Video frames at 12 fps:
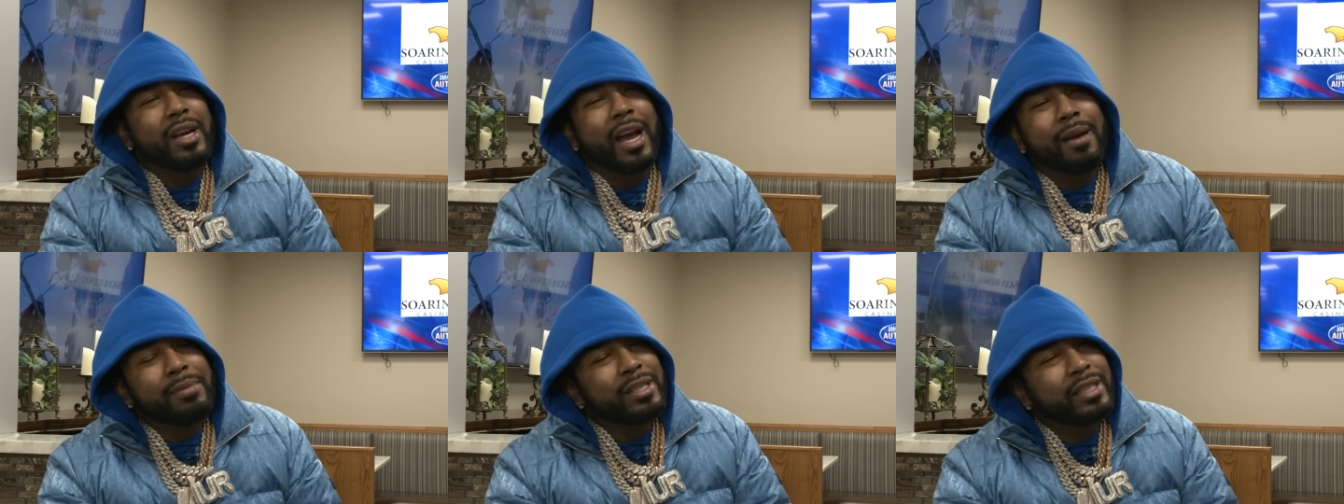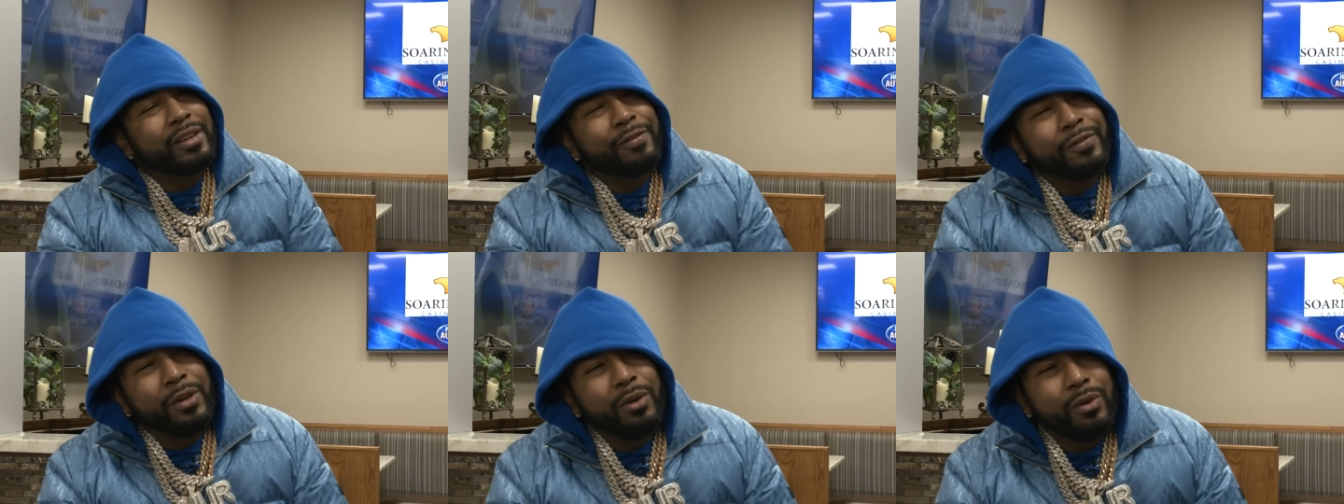I'm just
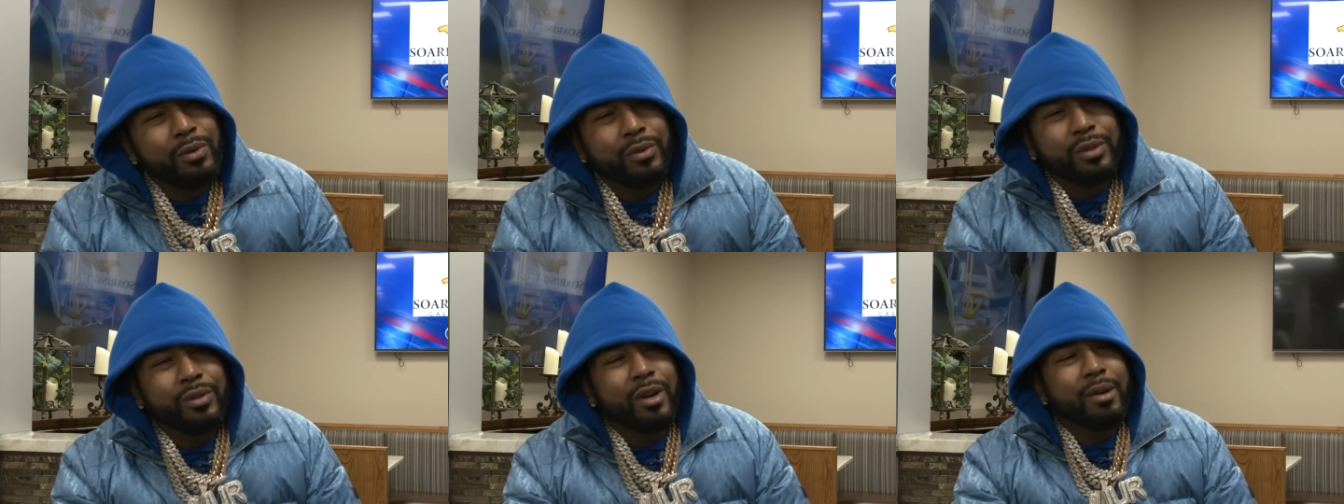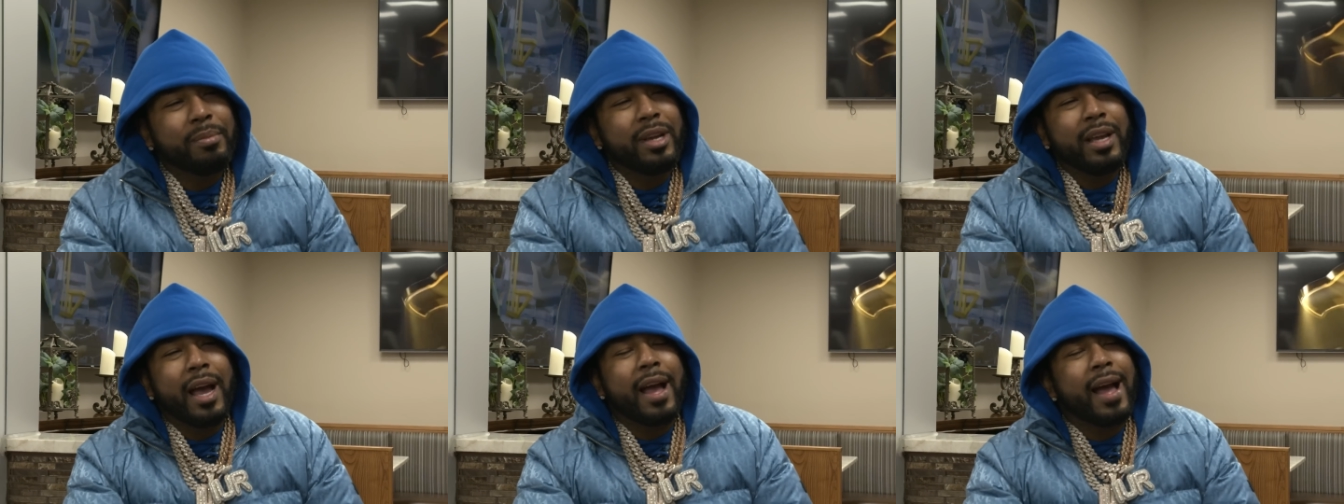confused. You know what I
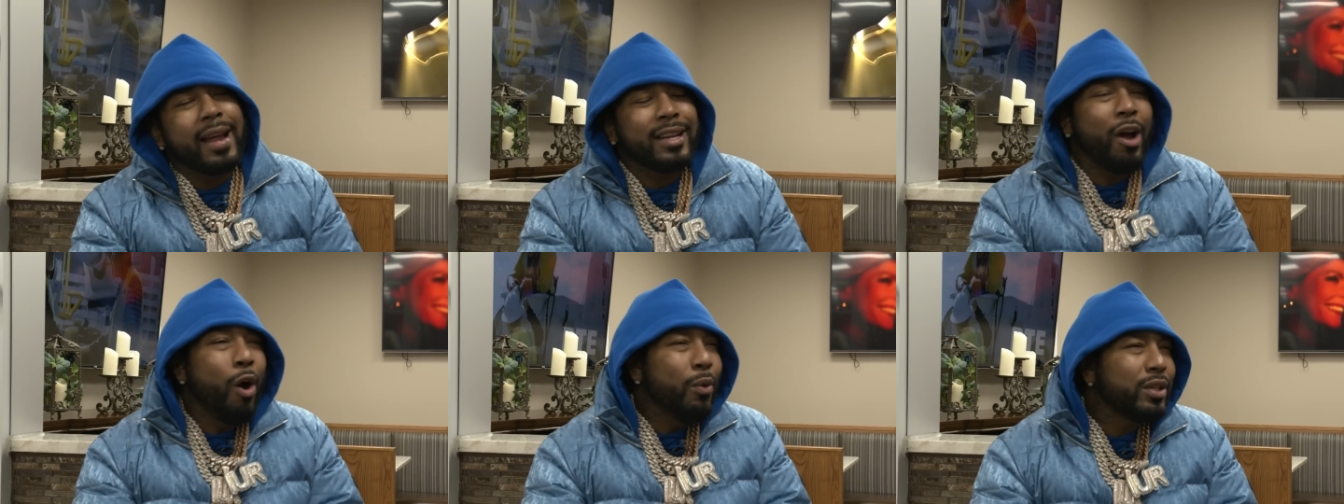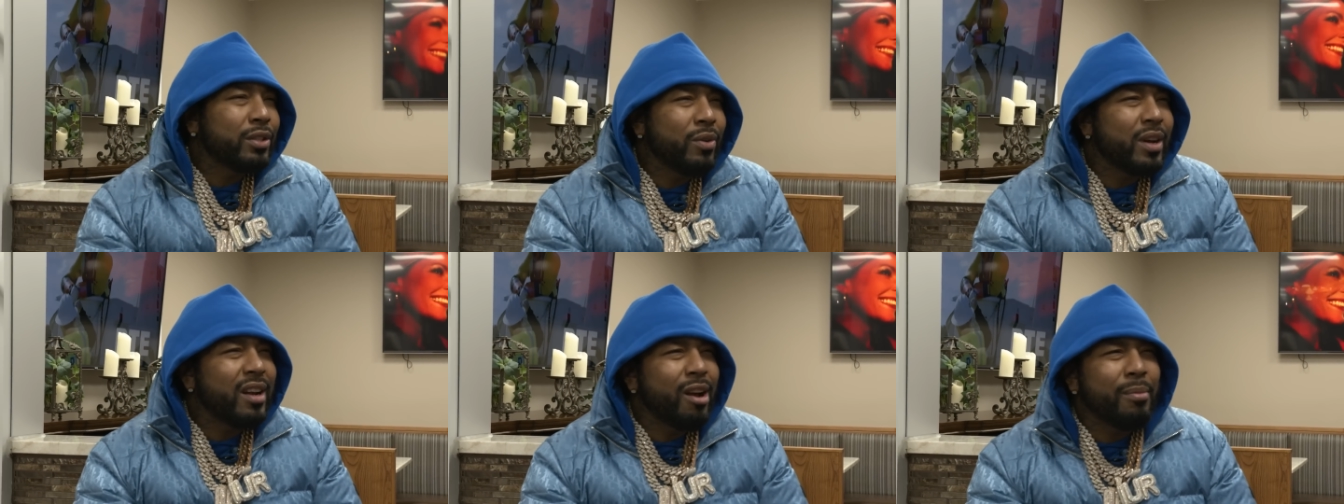mean? I, I know what's
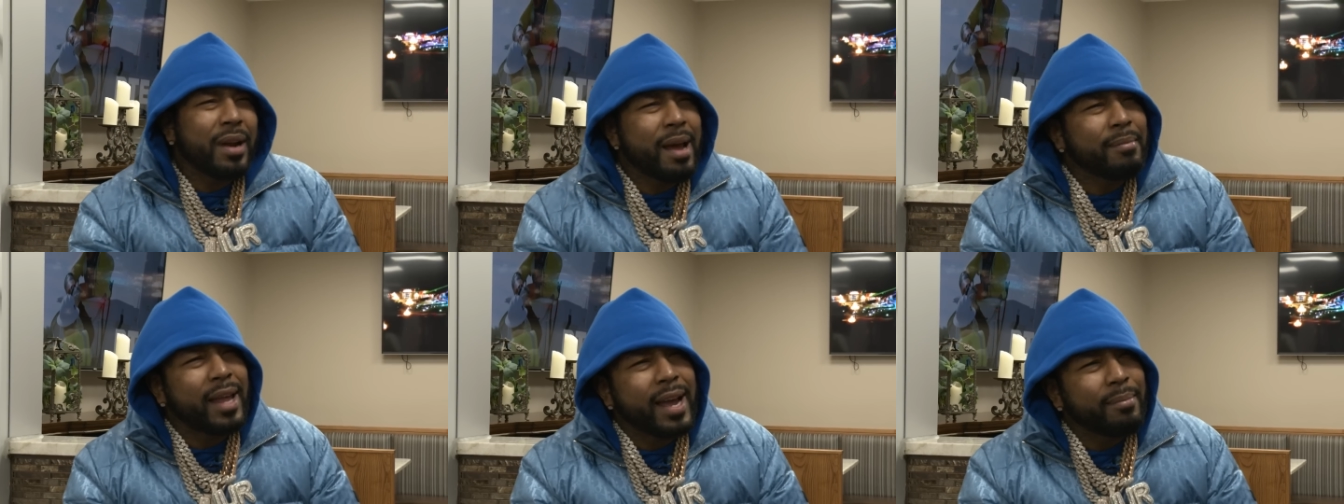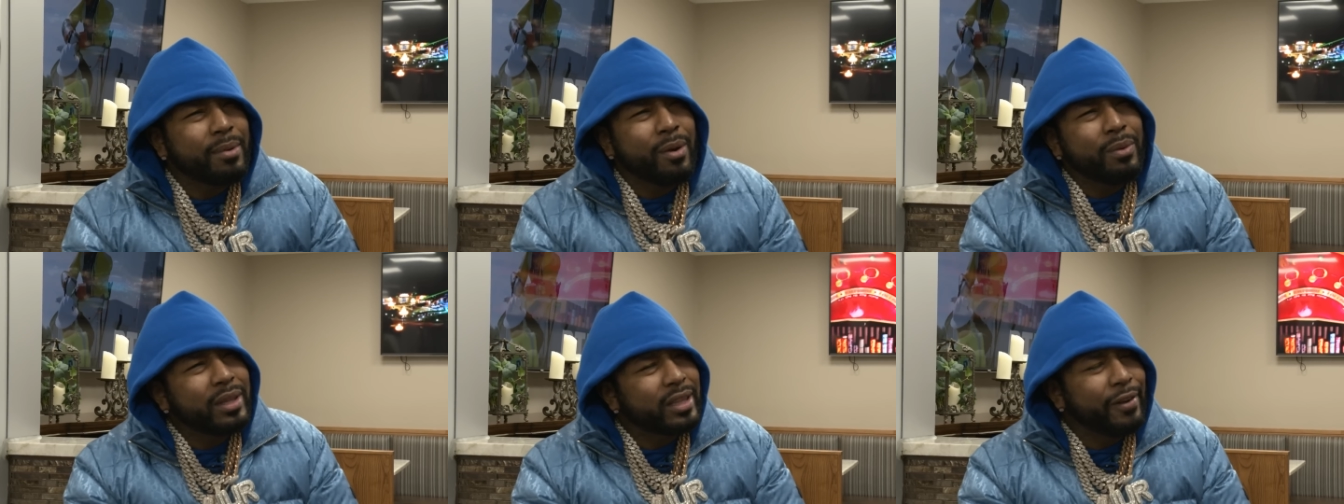going on, but I'm like, bro,
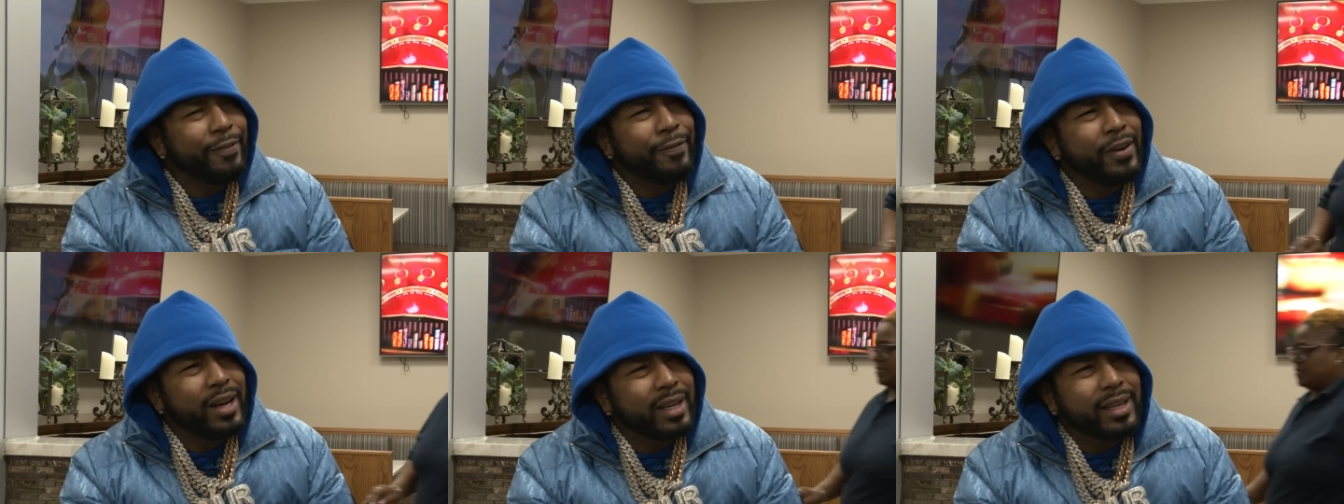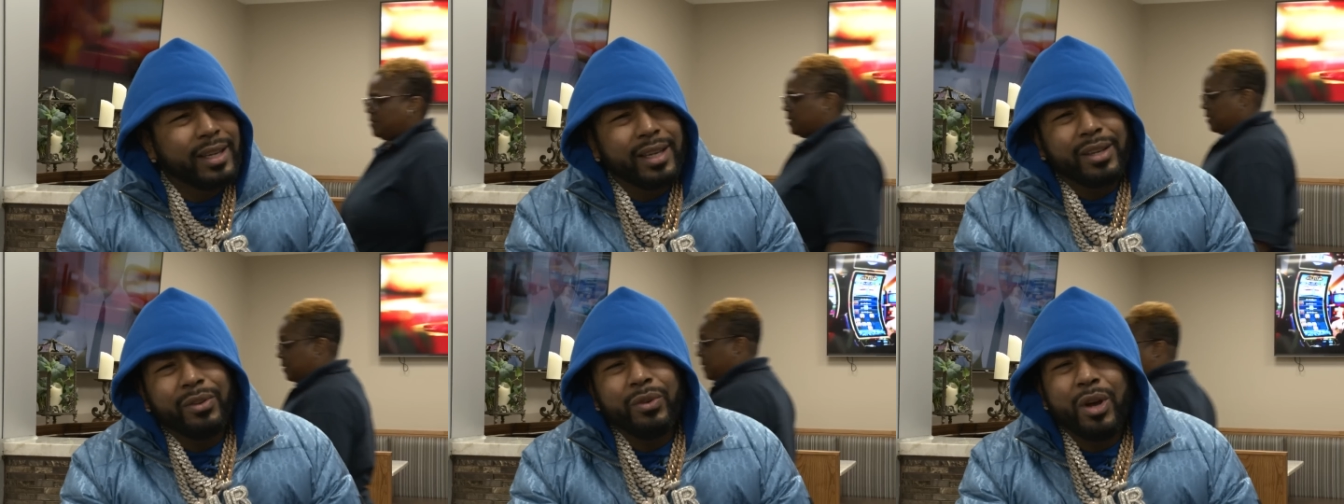what the fuck?
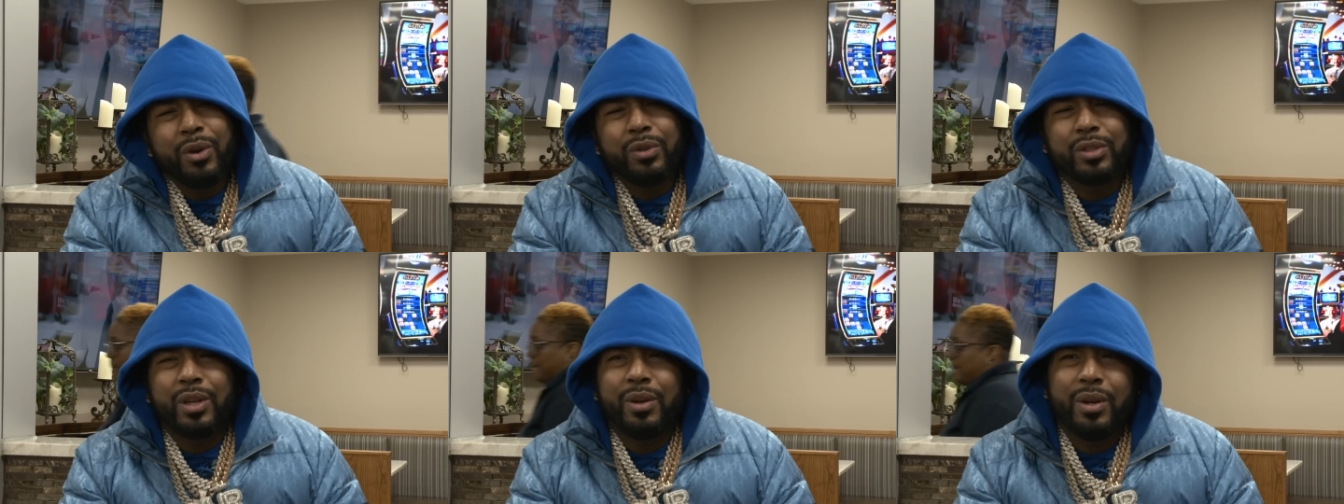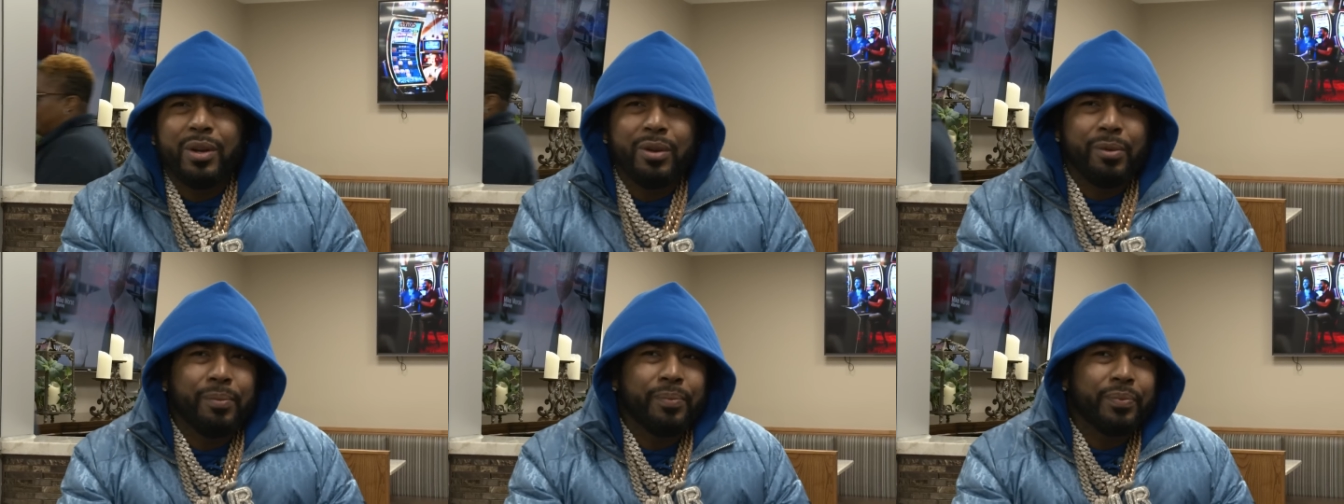You know? So,
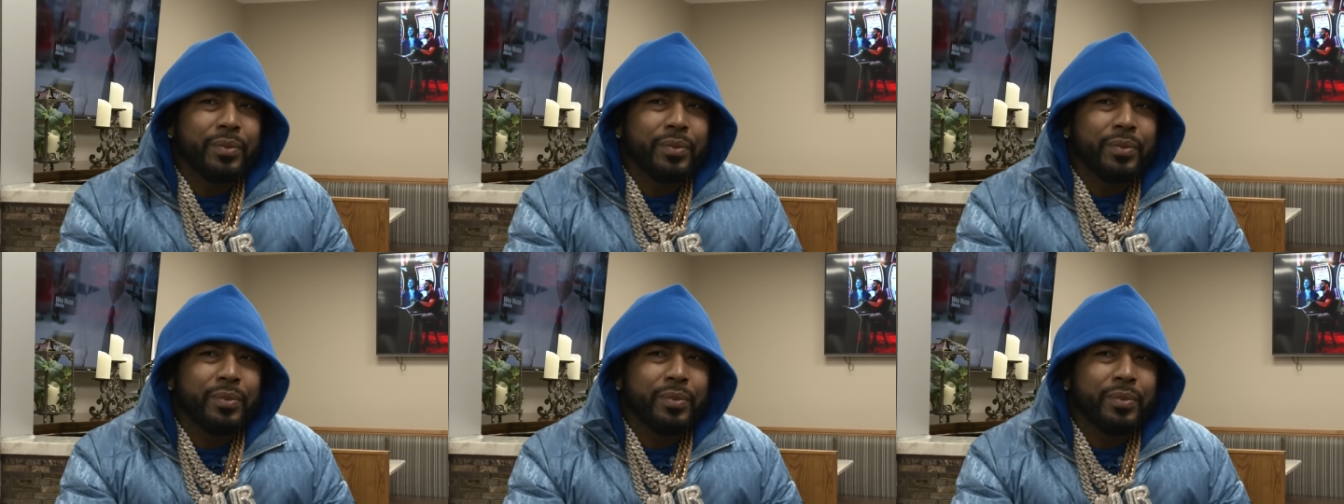um,